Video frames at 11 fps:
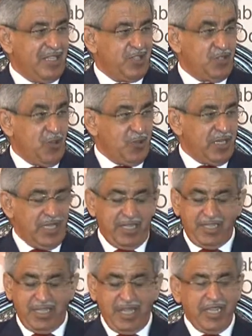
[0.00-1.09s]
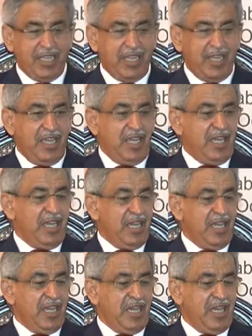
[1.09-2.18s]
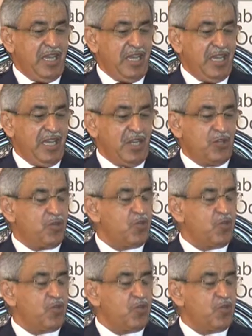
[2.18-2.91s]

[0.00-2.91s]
salt intake, to